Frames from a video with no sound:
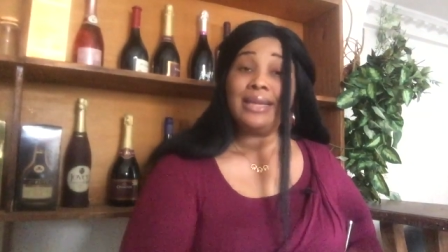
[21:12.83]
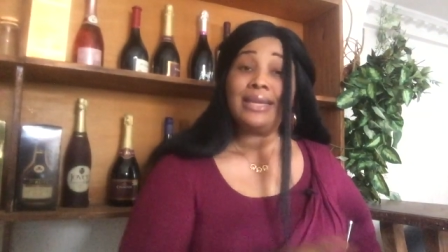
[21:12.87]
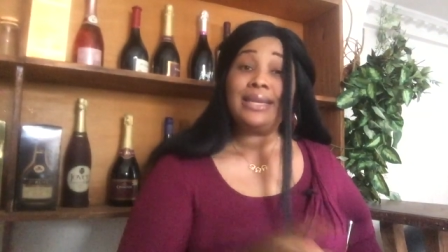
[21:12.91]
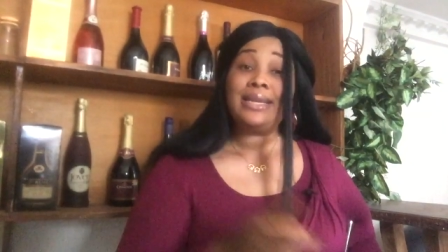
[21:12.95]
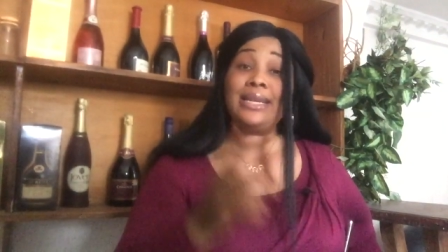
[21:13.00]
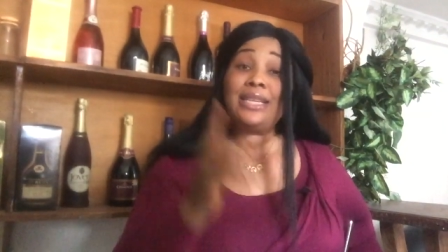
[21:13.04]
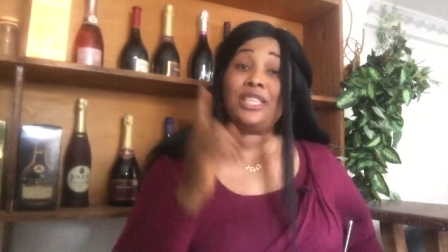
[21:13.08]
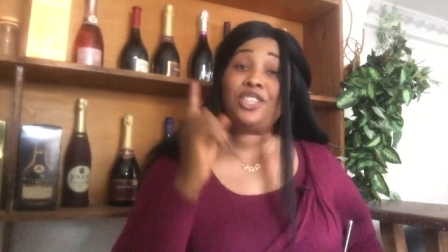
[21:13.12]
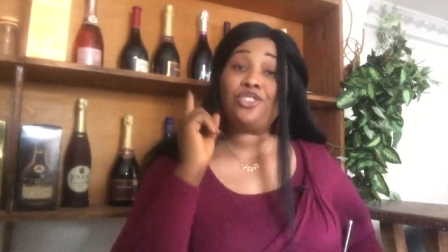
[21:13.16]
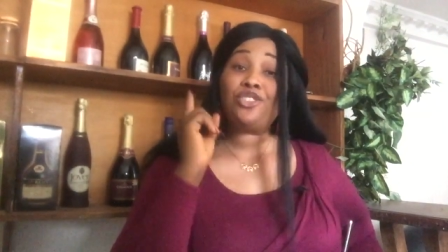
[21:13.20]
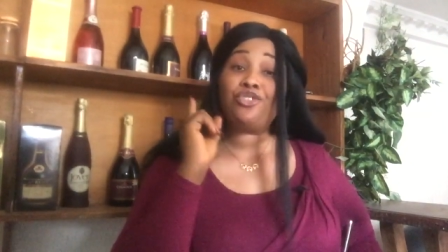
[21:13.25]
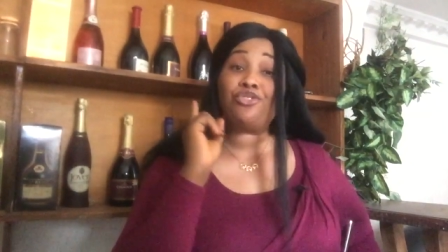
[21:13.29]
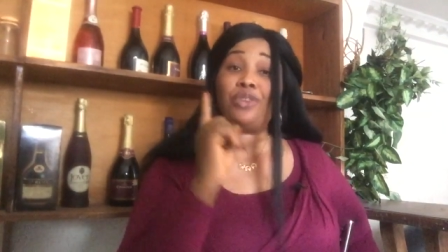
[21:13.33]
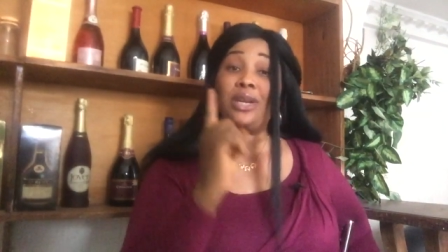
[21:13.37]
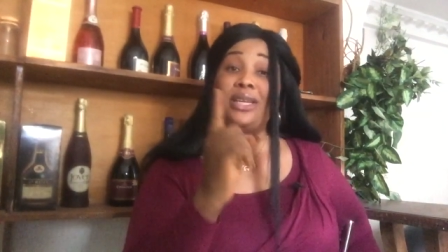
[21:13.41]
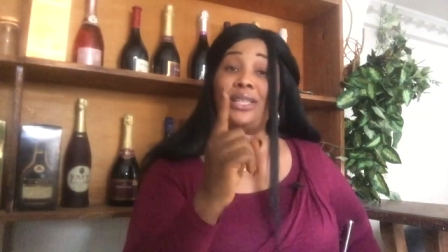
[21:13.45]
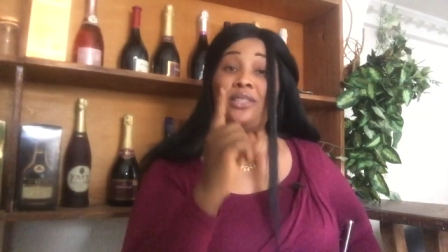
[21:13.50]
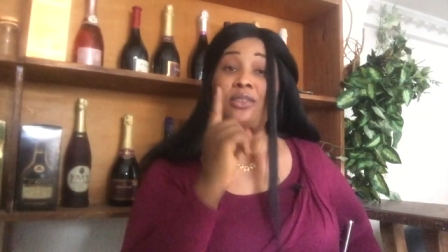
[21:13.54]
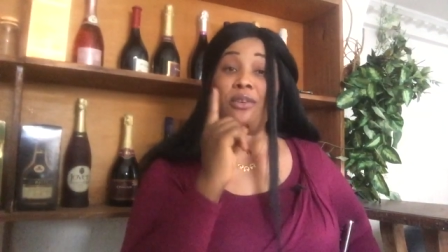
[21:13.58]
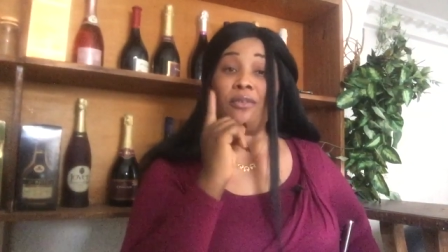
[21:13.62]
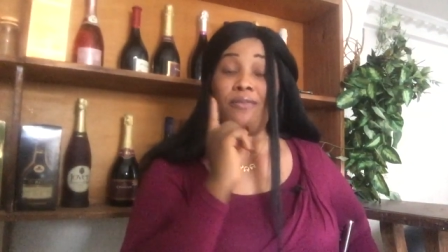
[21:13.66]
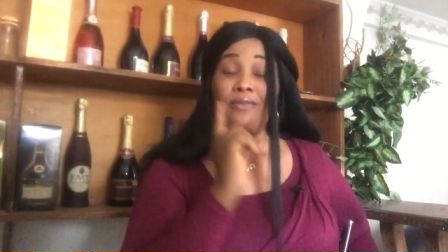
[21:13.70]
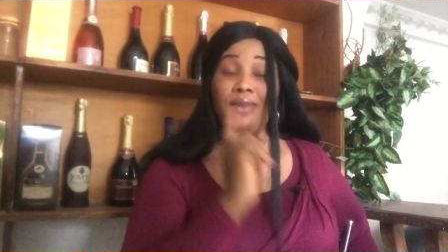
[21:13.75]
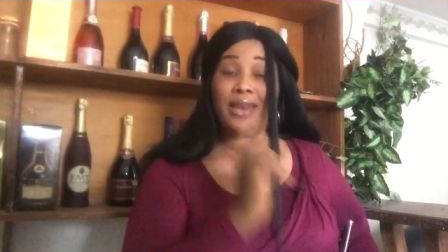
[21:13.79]
This
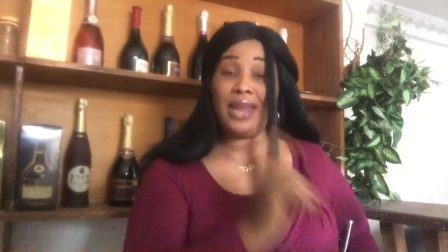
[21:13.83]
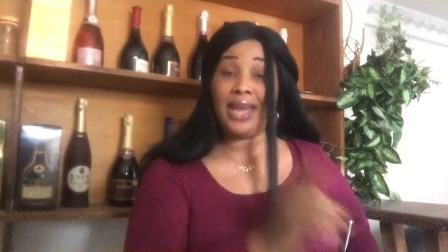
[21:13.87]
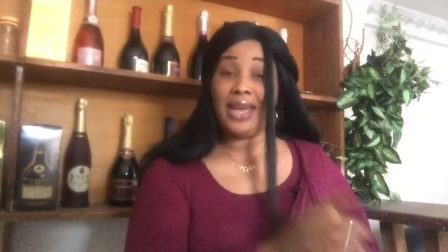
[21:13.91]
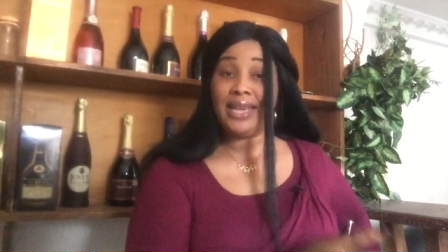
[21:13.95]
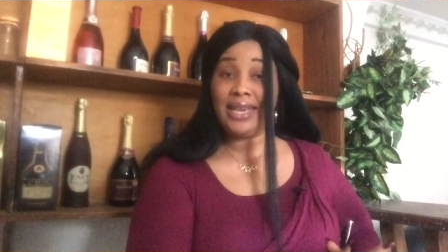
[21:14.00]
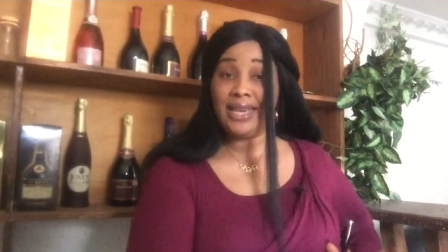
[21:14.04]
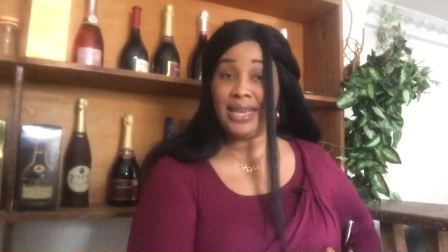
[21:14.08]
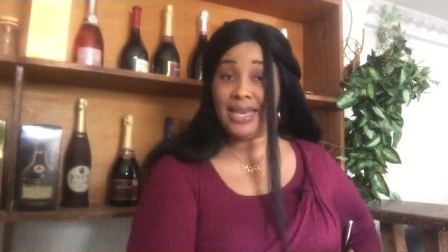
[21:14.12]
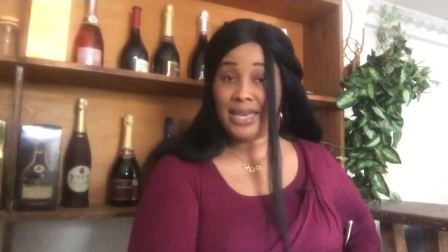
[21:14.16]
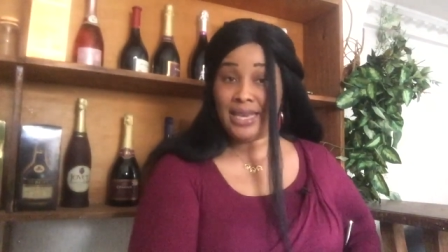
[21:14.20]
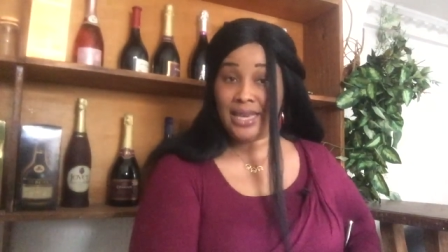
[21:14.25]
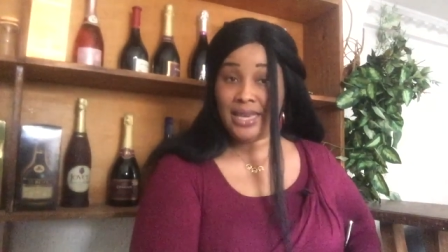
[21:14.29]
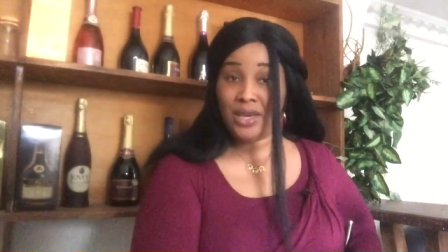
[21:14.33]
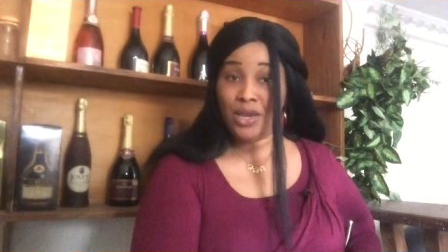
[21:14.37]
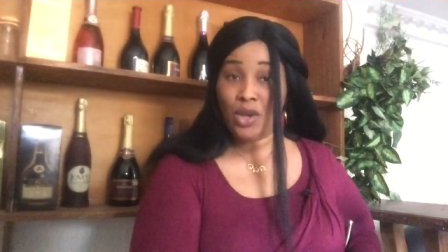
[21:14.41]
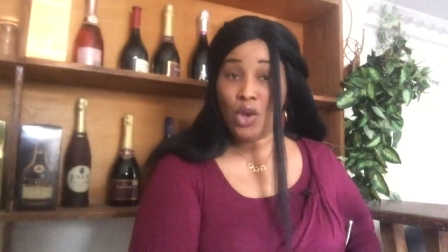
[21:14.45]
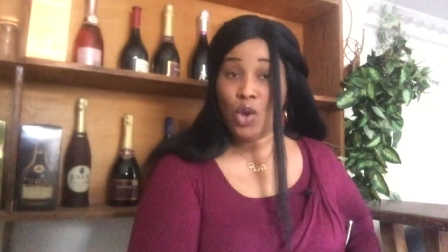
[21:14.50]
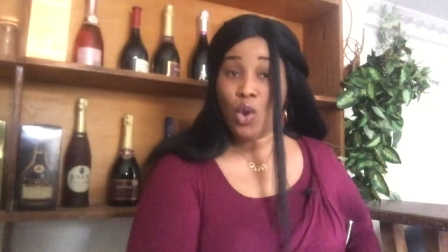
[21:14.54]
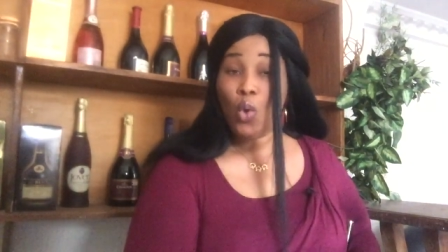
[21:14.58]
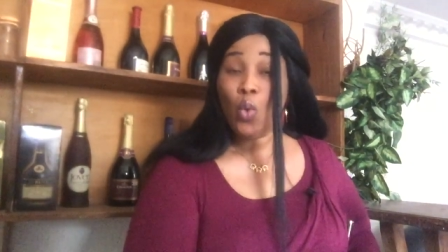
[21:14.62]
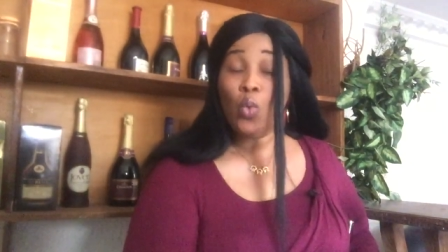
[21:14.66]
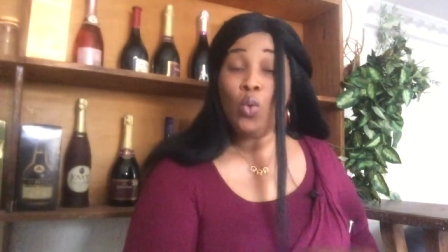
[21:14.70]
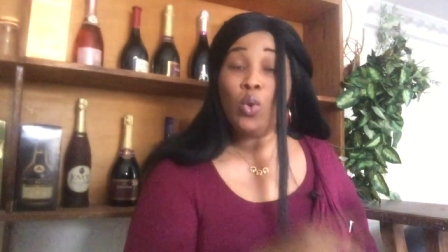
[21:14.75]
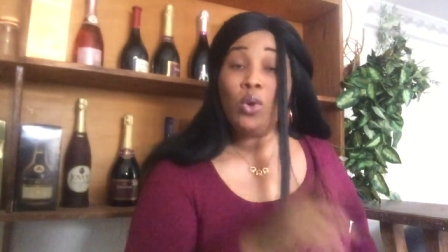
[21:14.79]
trait of Nengi
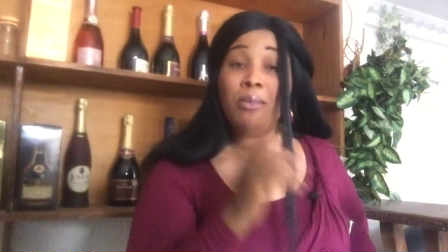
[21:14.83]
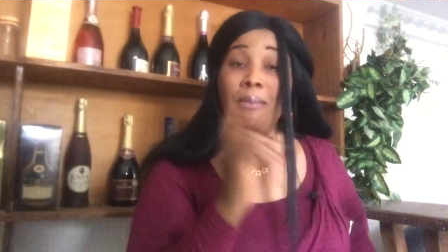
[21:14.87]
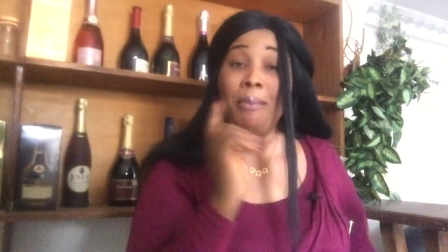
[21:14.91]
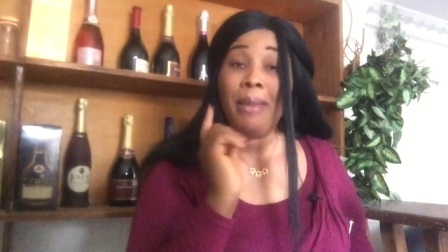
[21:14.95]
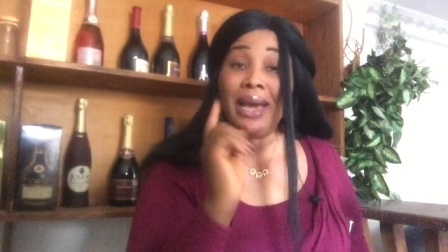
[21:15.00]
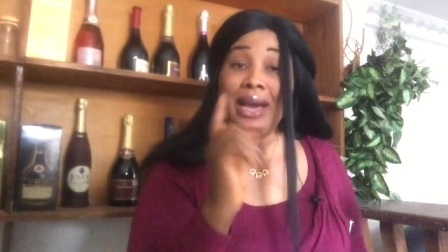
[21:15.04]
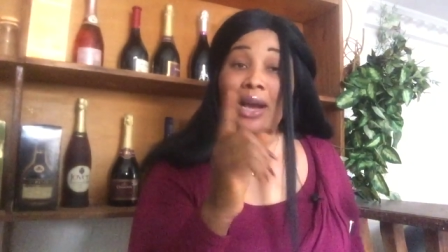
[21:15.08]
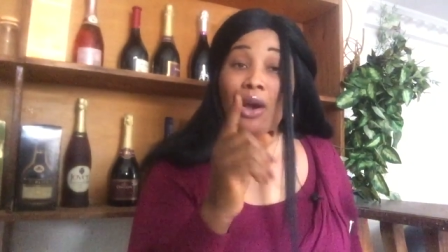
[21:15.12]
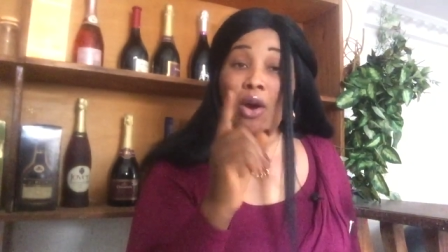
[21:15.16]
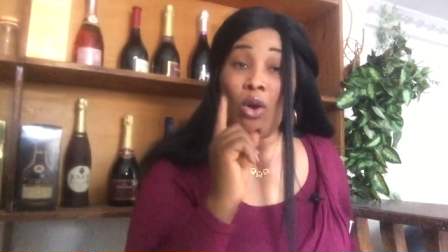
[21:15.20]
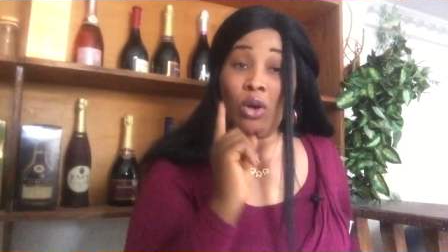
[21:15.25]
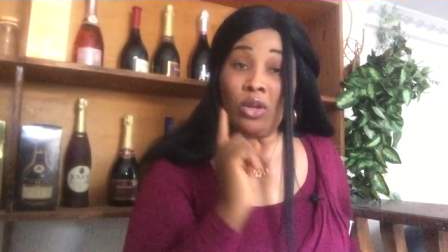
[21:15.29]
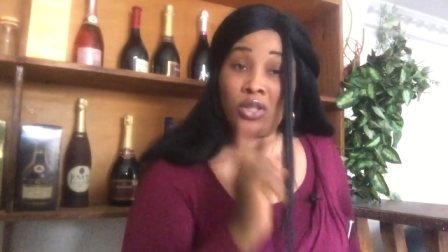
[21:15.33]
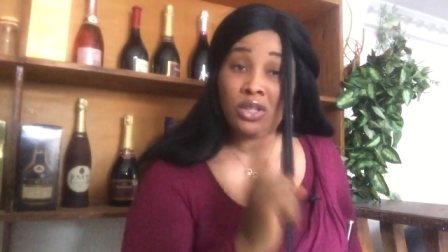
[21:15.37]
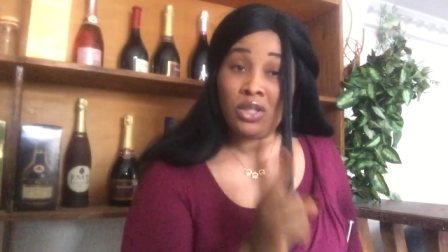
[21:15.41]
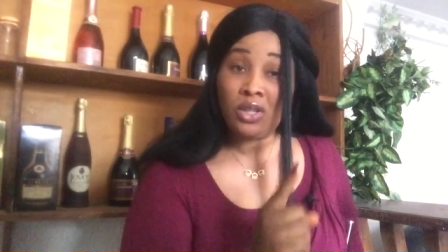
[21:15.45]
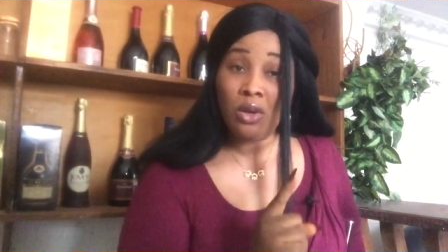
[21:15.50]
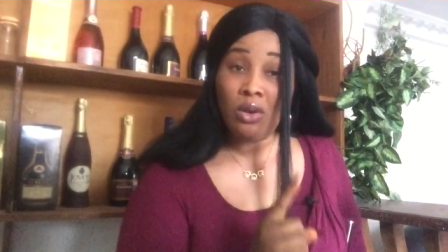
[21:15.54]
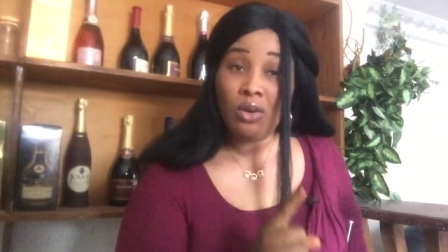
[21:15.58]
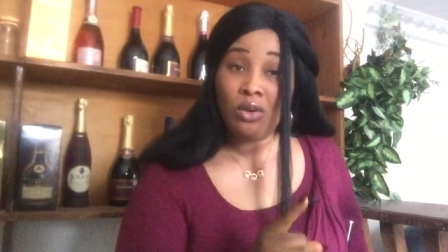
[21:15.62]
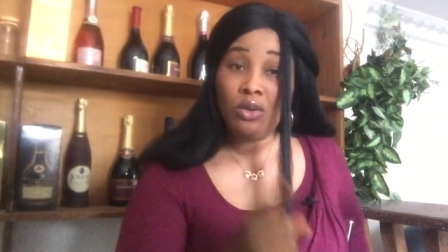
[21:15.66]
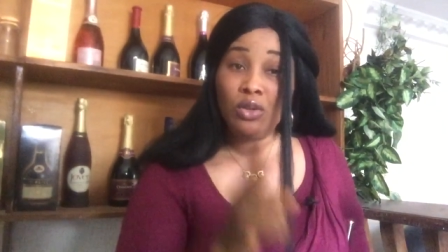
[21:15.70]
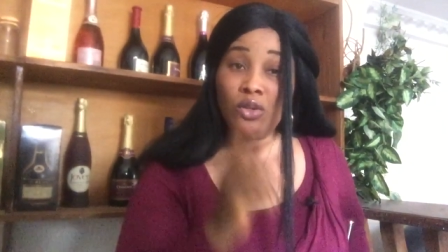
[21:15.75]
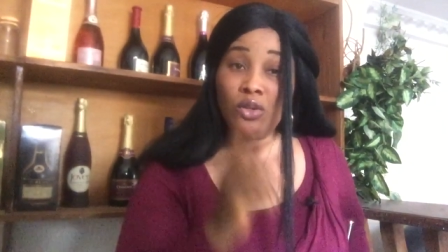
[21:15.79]
will make
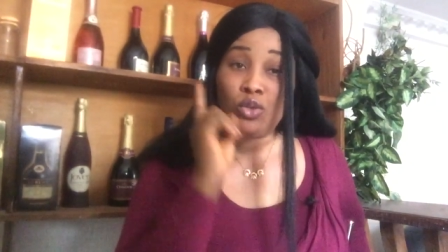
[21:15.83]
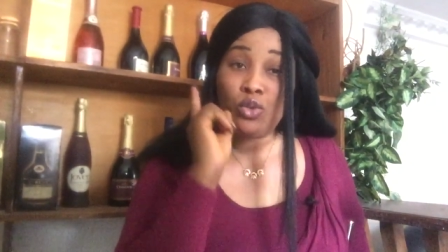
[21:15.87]
Ozo